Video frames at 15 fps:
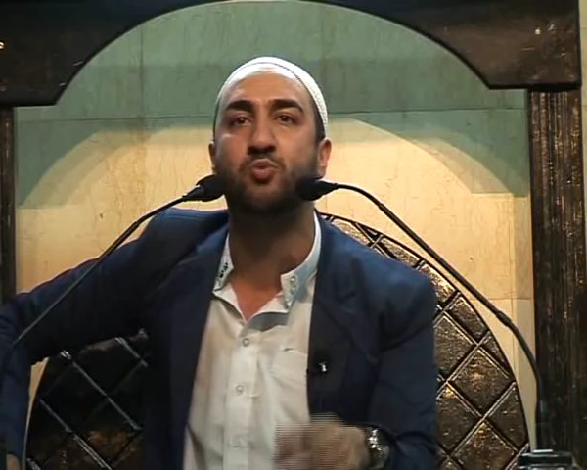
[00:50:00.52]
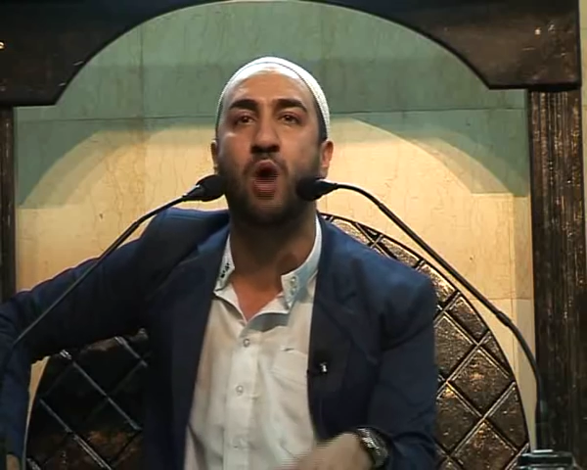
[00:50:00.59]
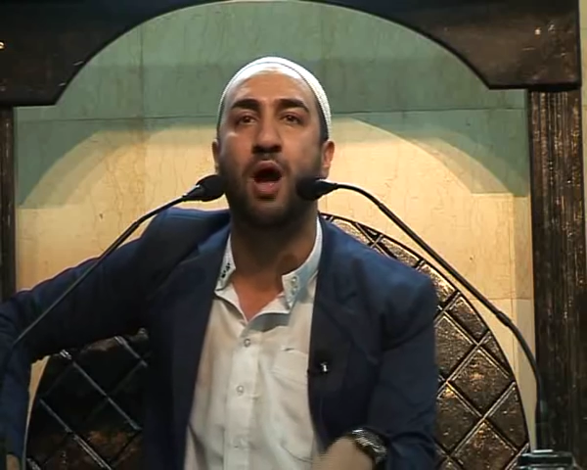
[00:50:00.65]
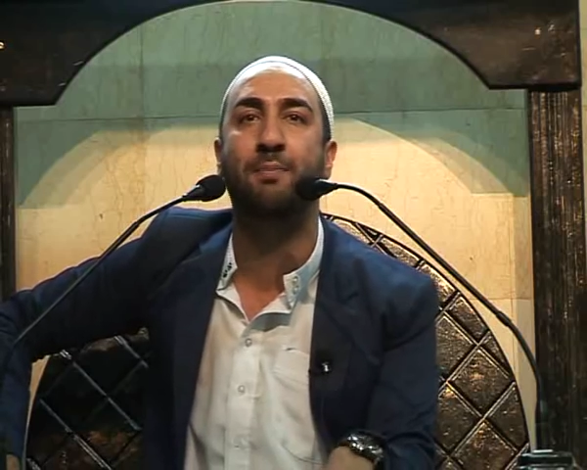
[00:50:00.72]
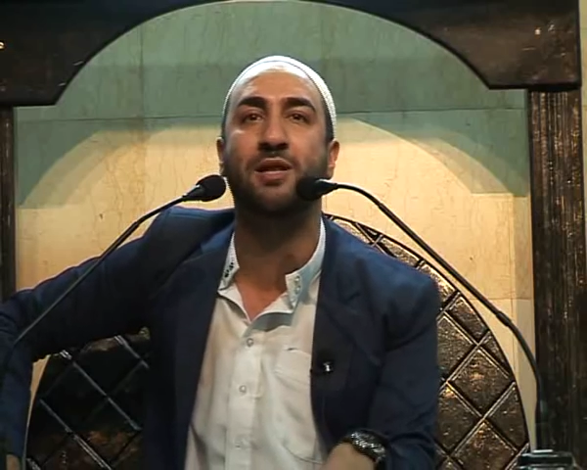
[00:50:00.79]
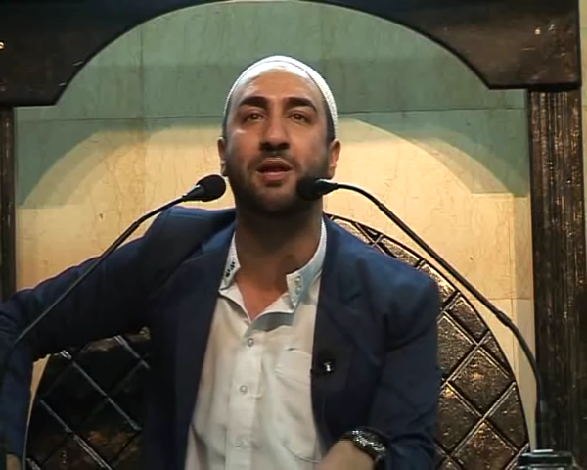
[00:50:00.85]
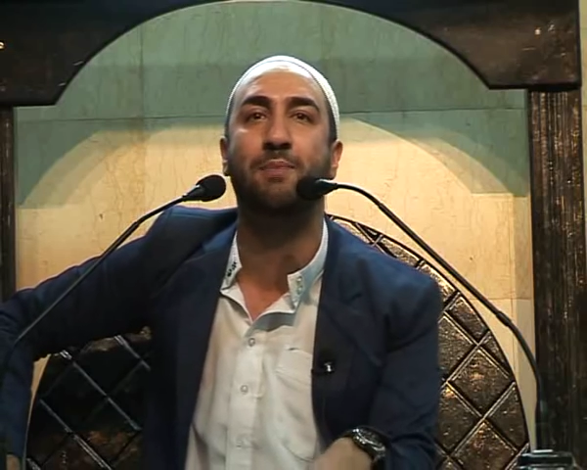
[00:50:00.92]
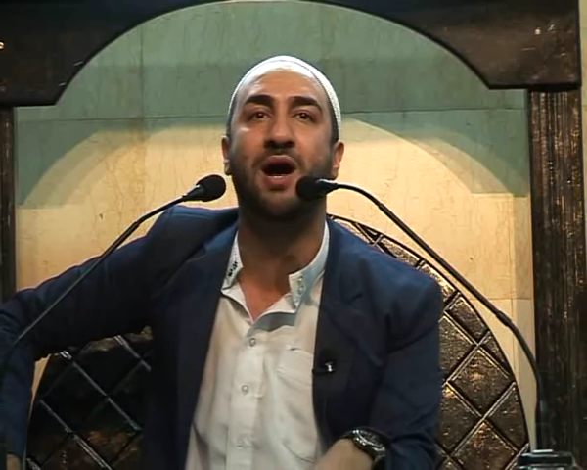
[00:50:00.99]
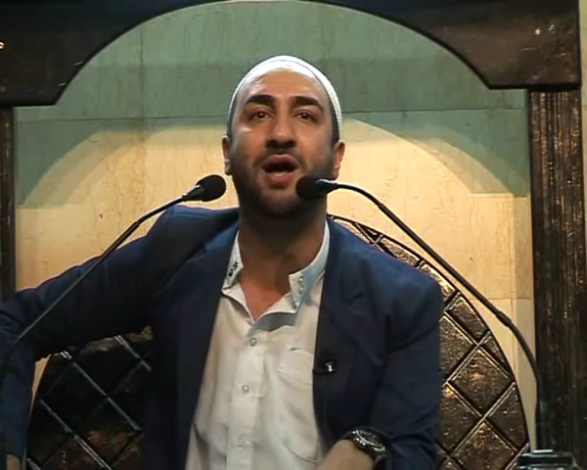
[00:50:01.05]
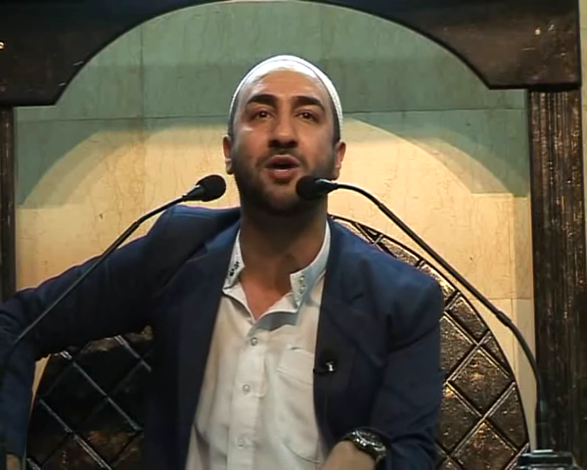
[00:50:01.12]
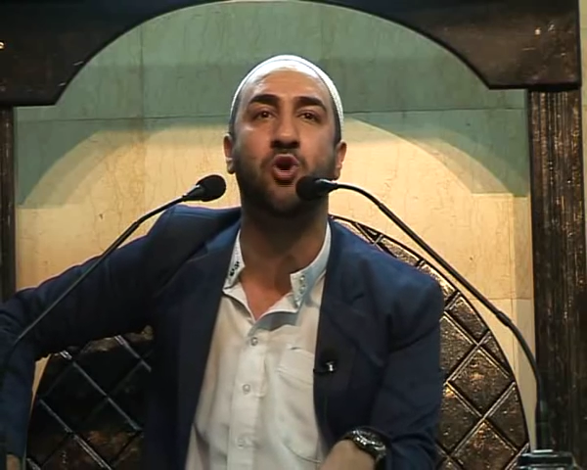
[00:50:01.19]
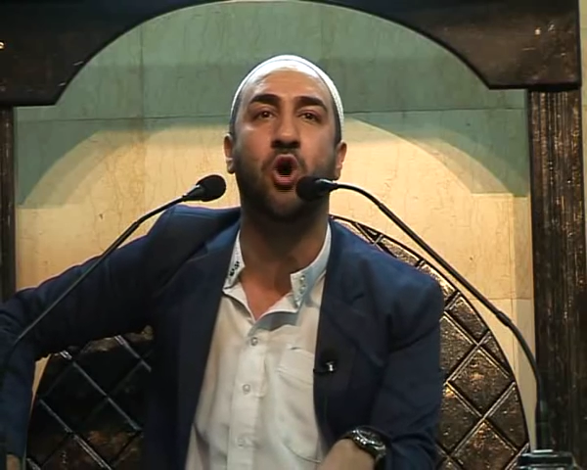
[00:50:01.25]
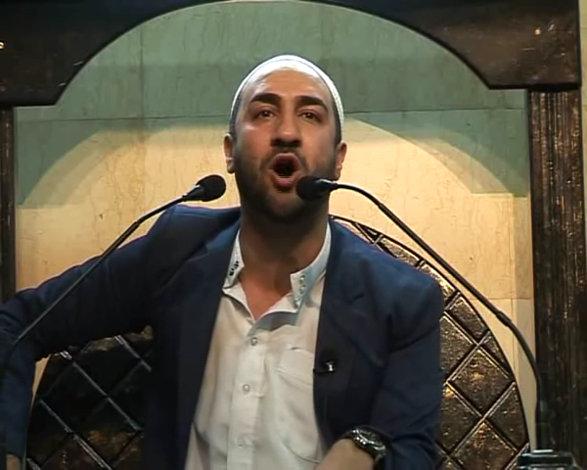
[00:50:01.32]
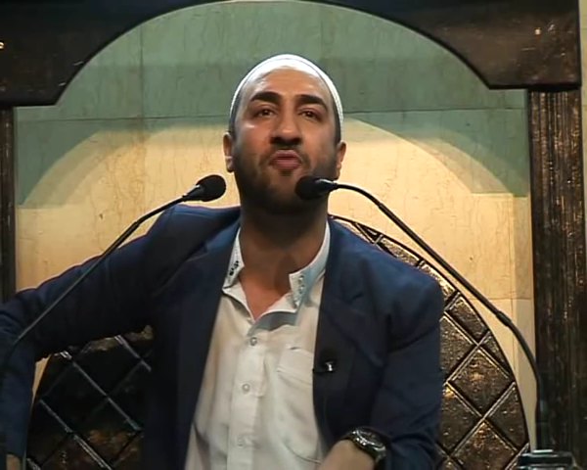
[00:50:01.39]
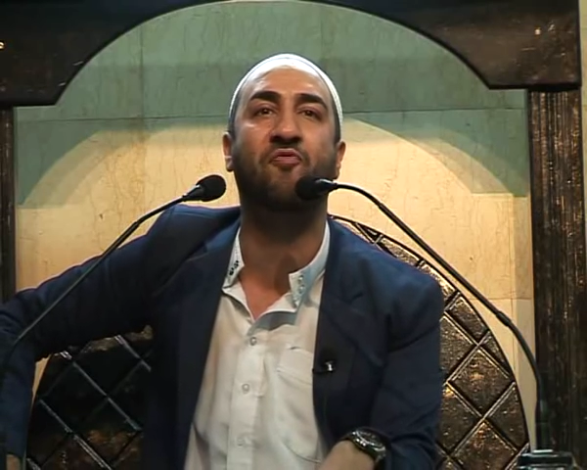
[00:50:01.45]
Muhammad
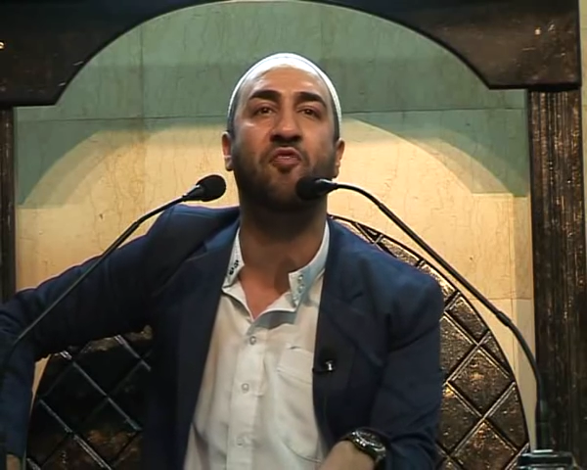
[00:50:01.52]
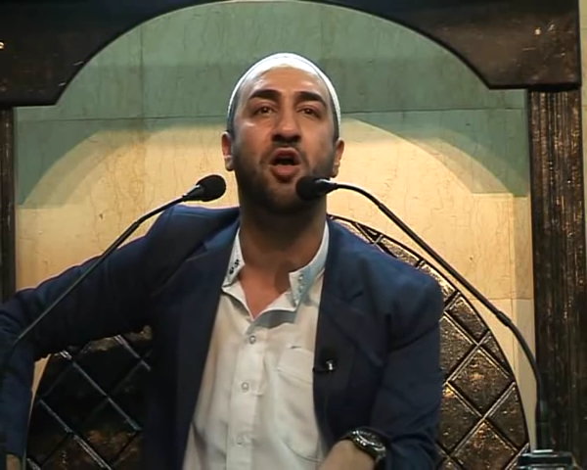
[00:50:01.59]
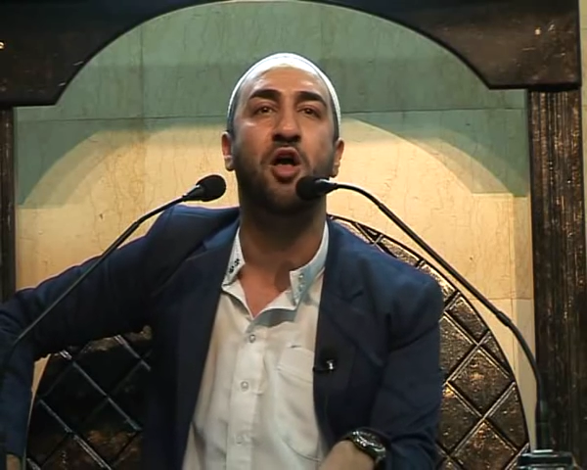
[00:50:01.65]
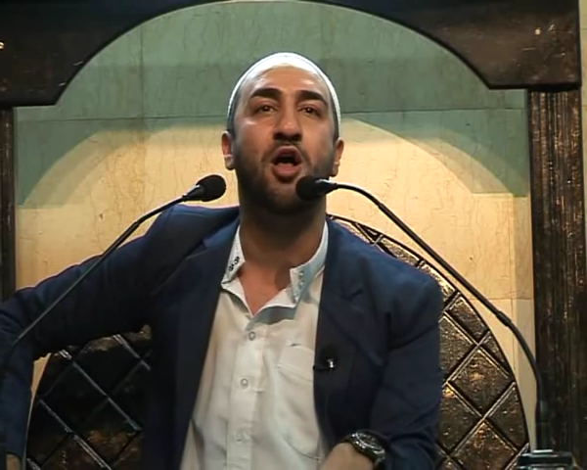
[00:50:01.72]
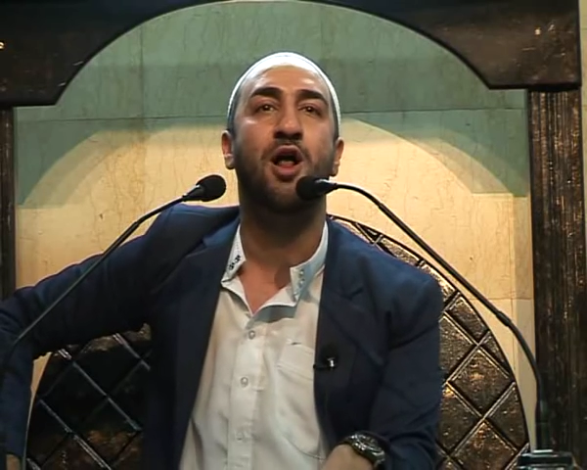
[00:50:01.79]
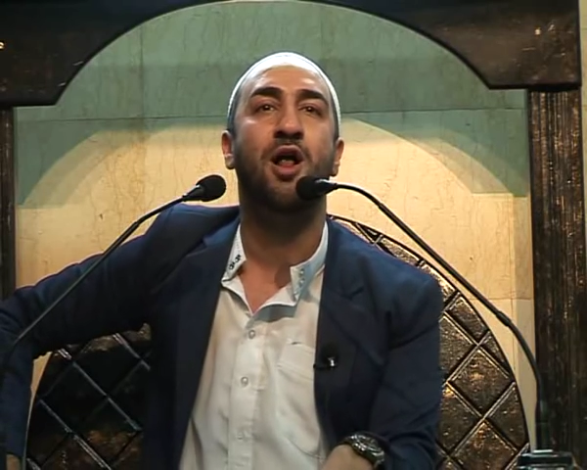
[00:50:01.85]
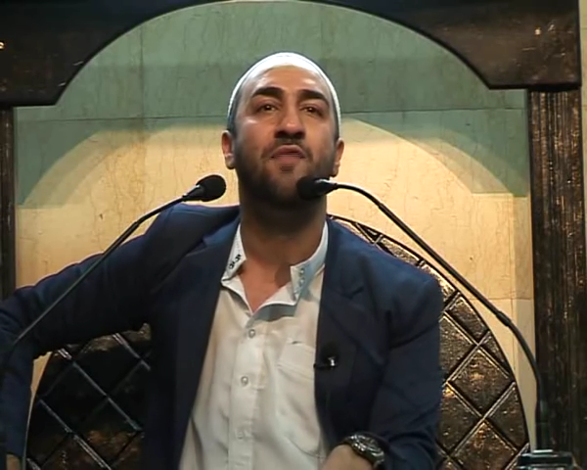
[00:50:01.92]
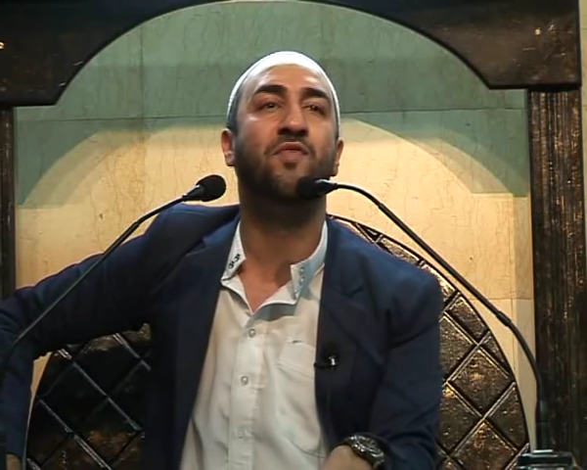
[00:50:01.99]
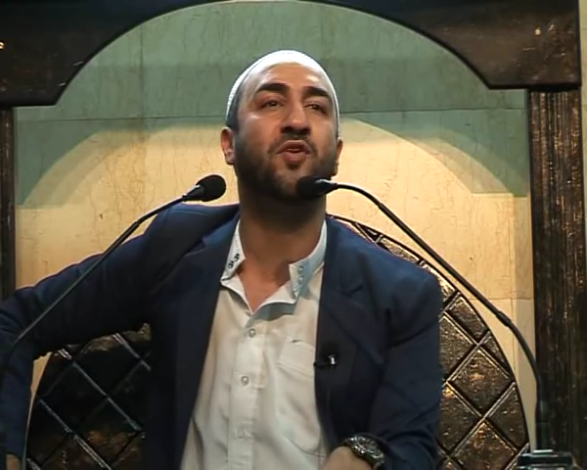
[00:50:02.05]
al-Baqir off.